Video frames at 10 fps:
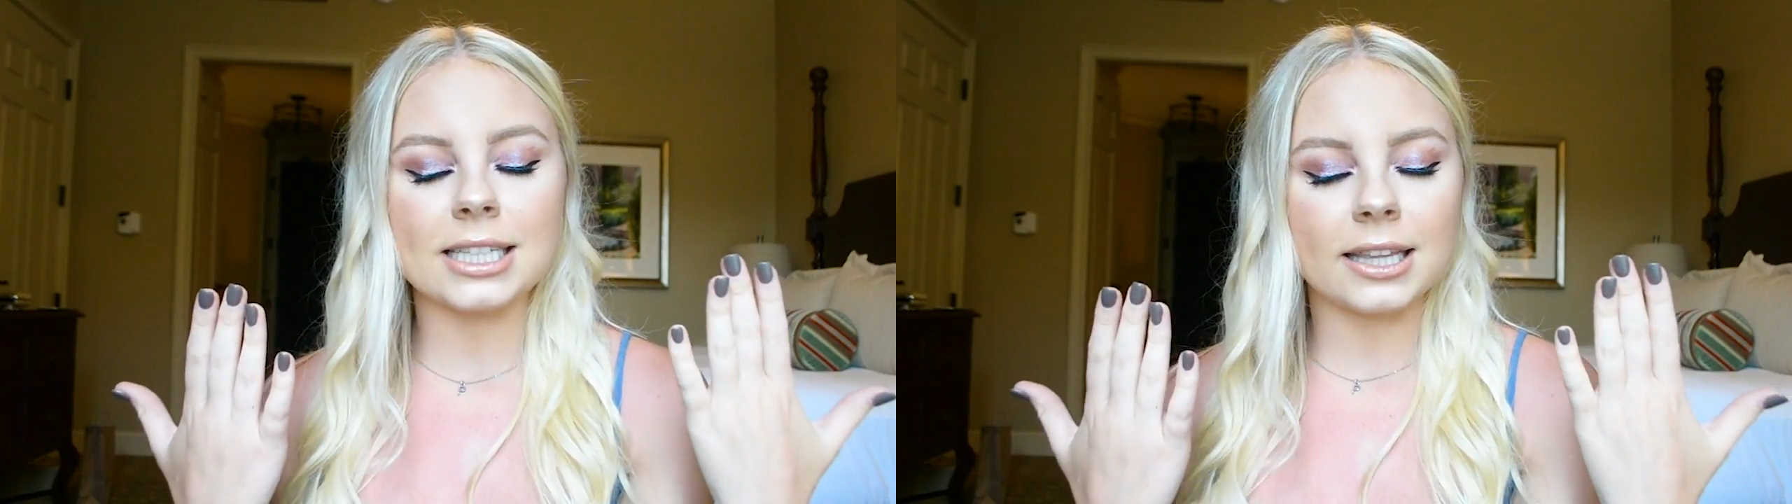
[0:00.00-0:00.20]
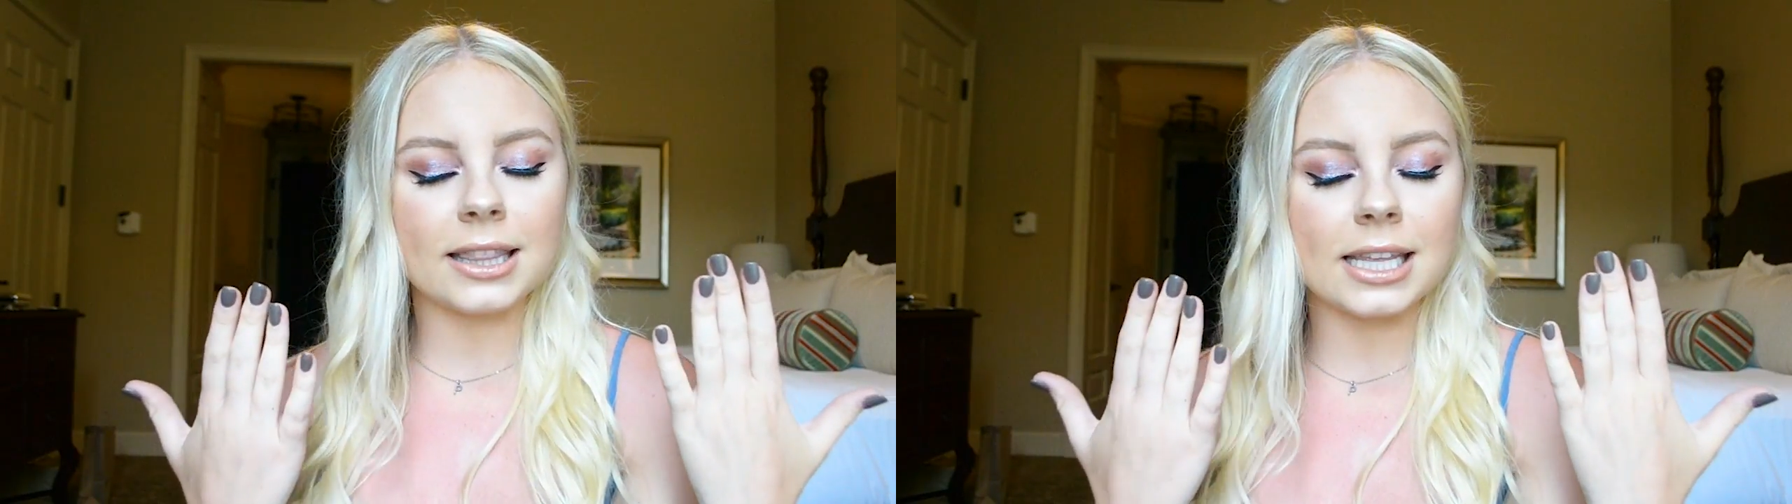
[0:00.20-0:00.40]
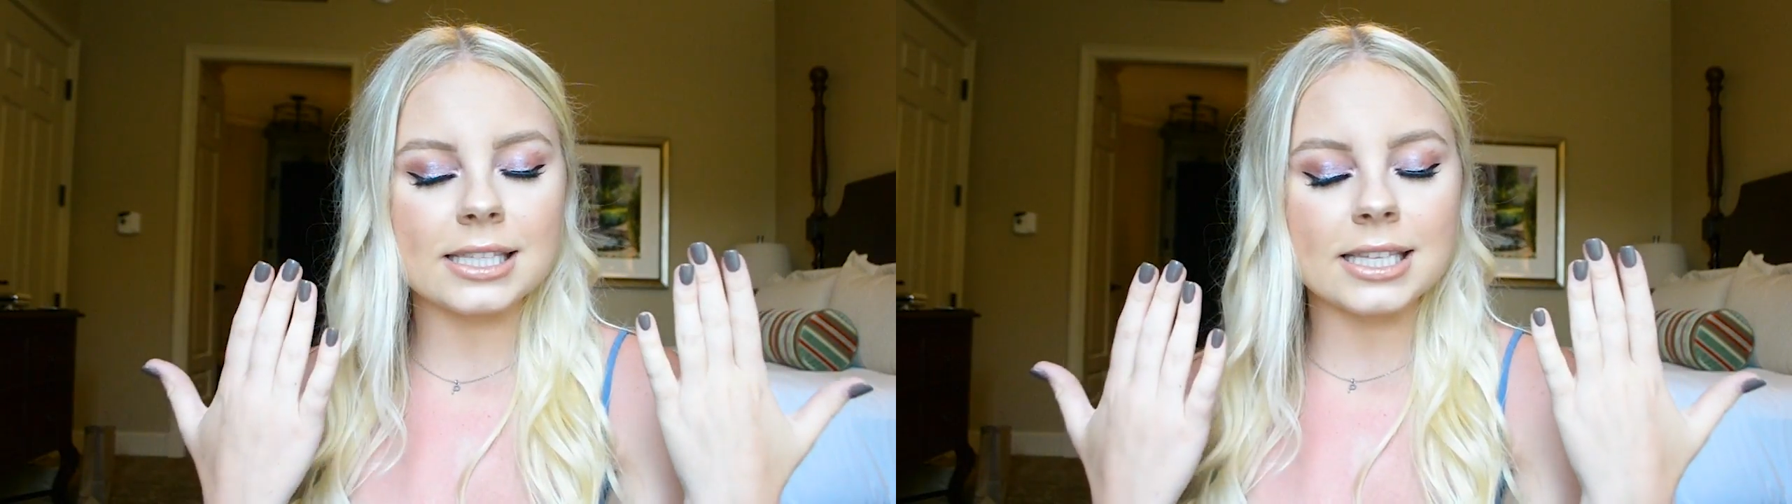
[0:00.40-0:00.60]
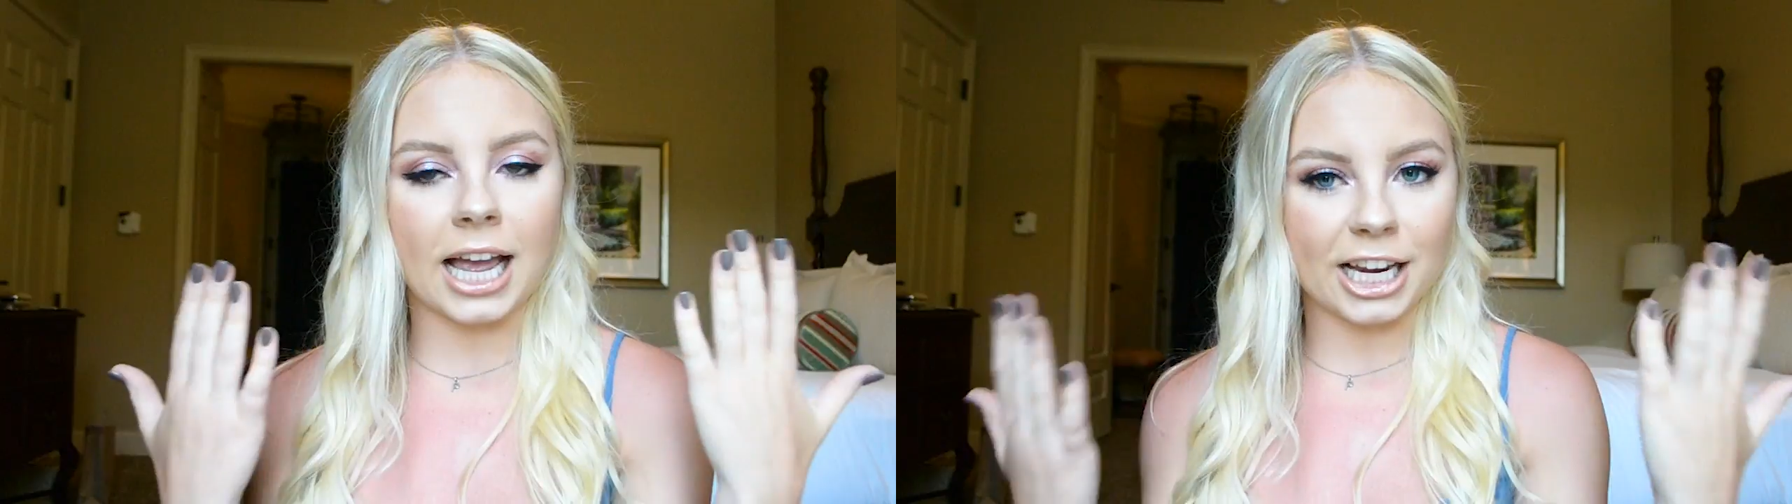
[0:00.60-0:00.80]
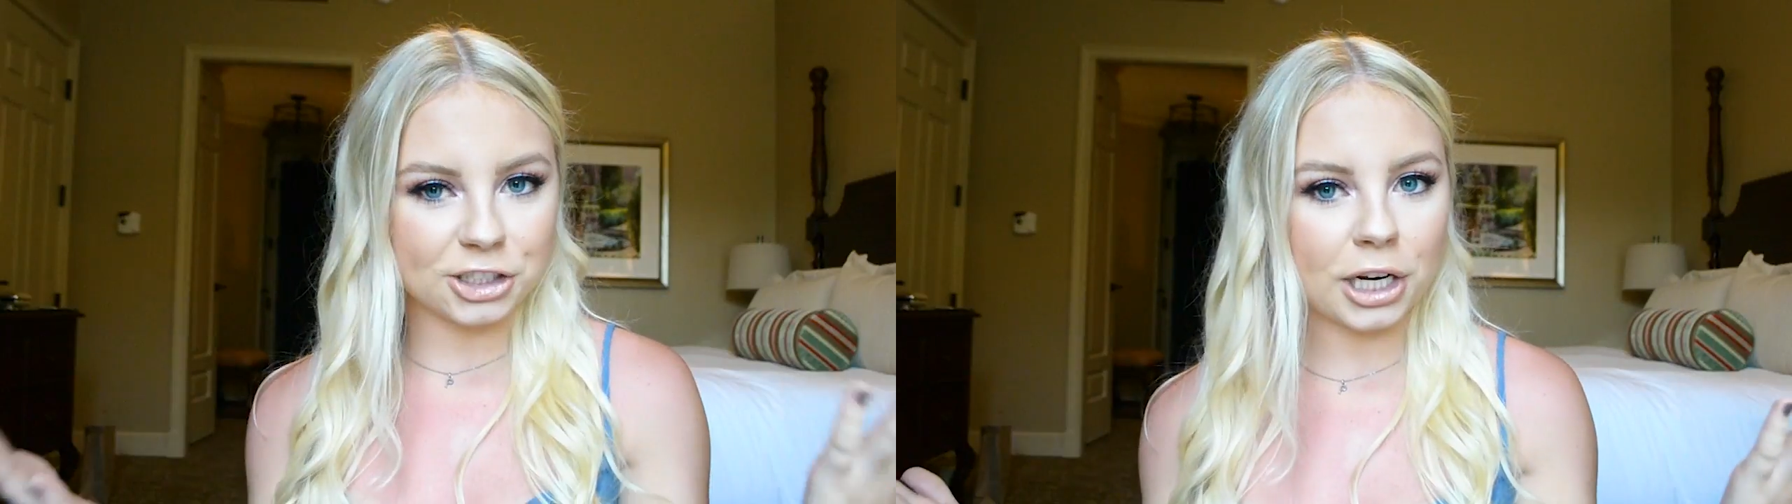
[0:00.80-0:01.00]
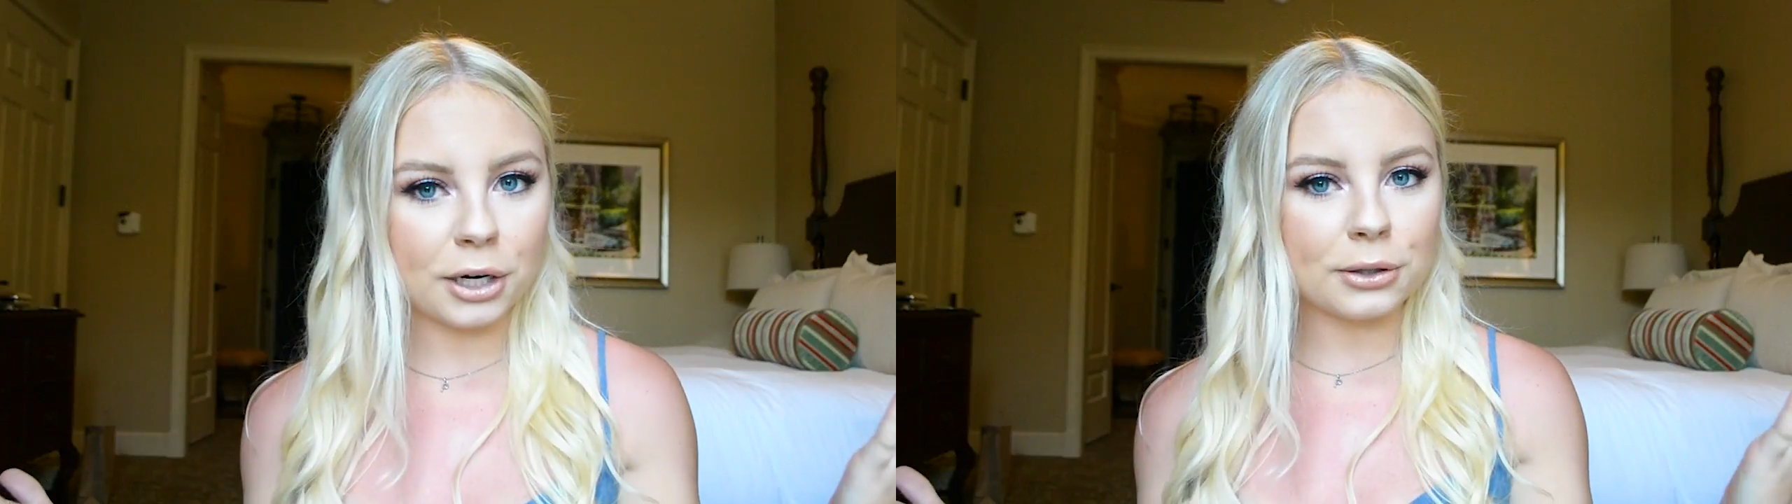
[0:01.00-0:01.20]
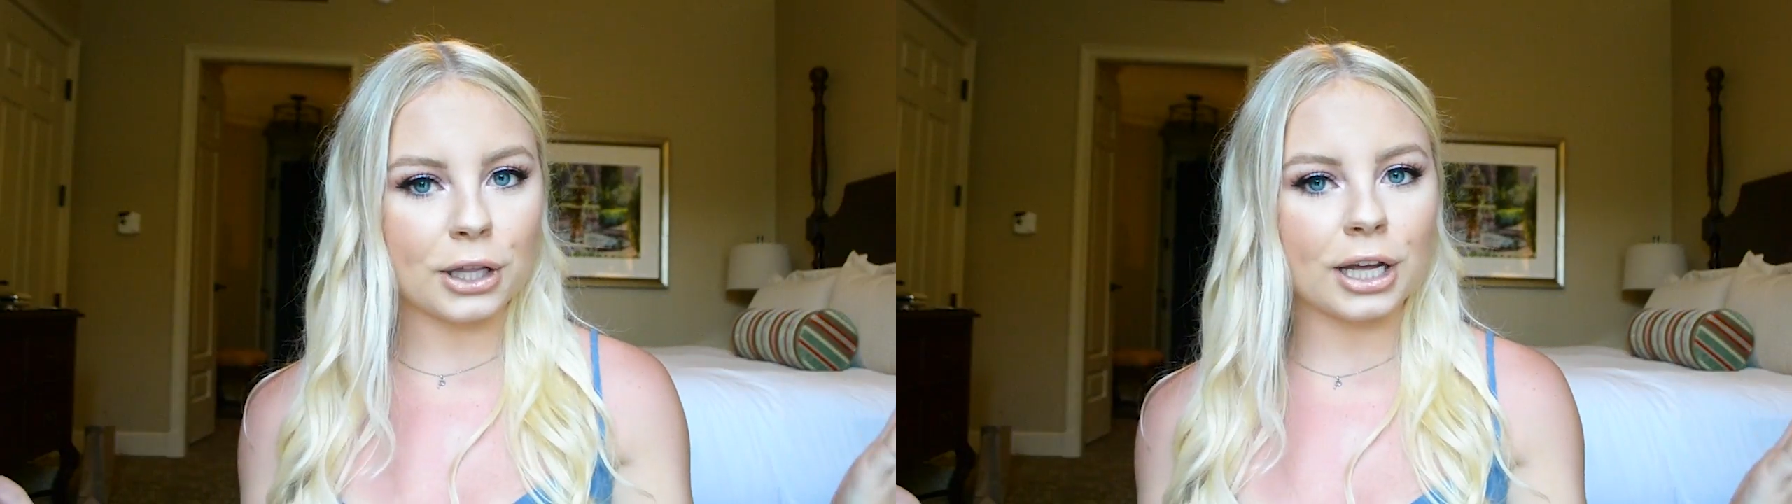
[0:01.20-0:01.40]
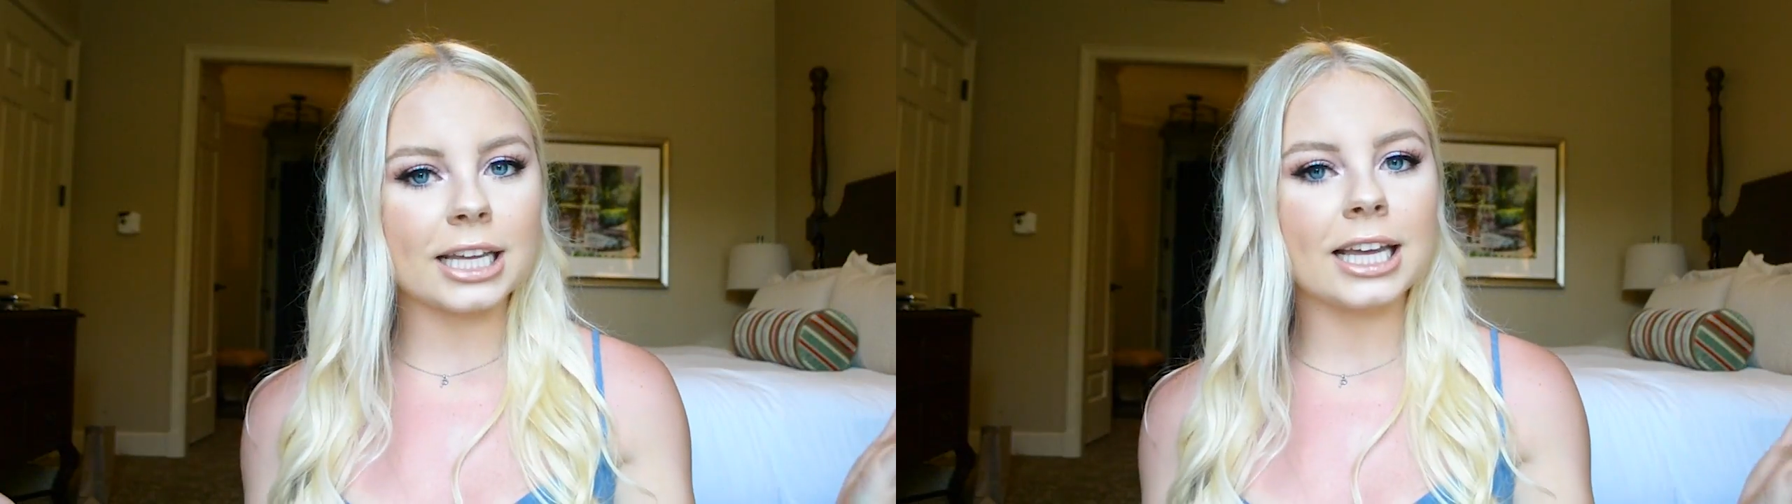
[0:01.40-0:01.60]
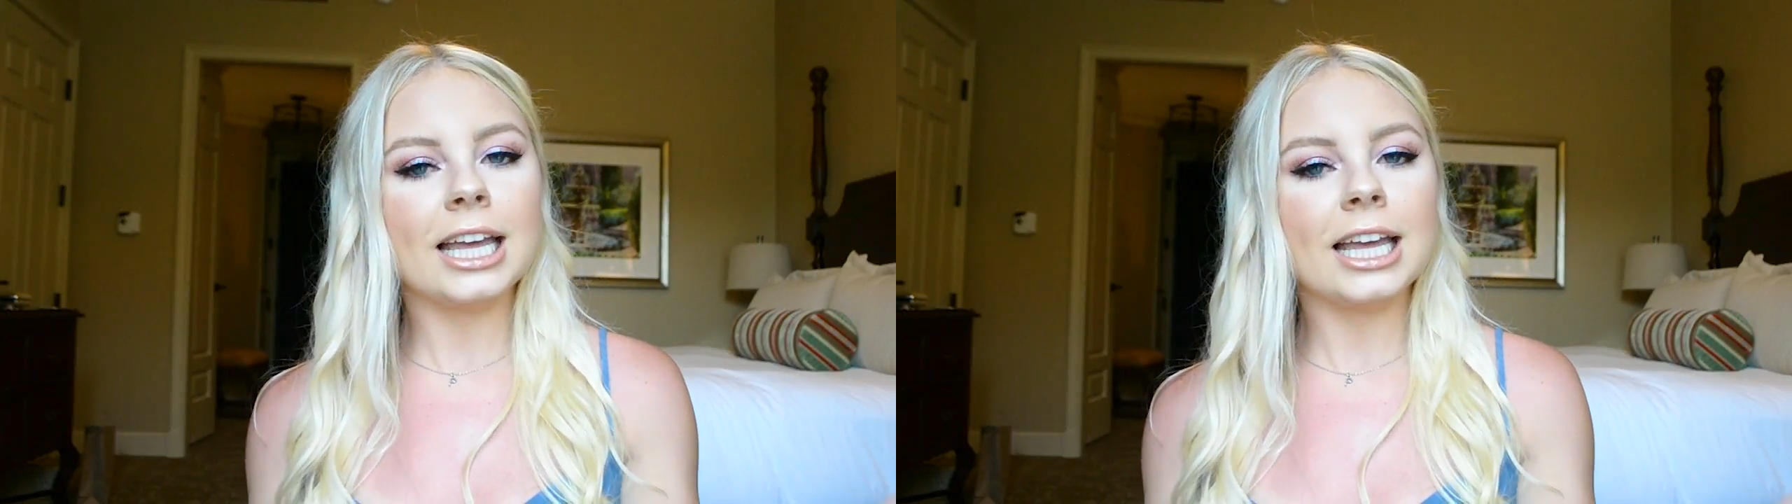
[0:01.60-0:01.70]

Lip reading: did this eyeshadow look,